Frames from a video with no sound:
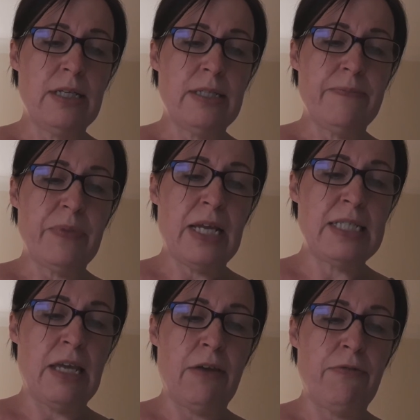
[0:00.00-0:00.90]
As
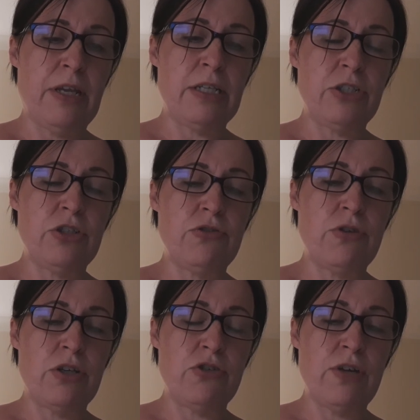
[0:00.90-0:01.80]
if a
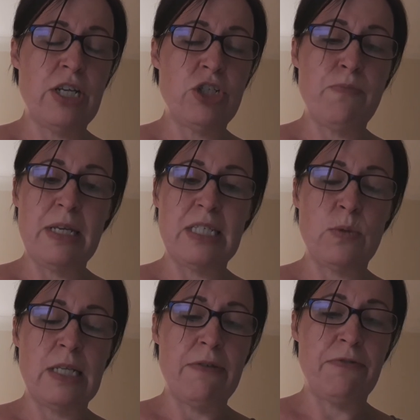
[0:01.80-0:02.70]
strange mist was
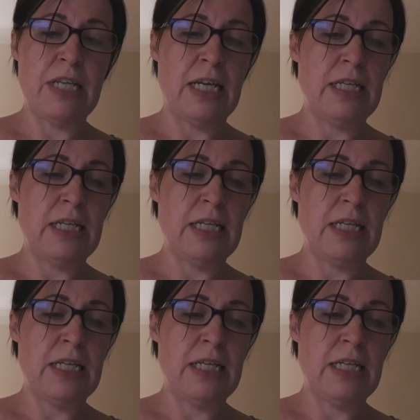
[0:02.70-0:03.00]
lifting.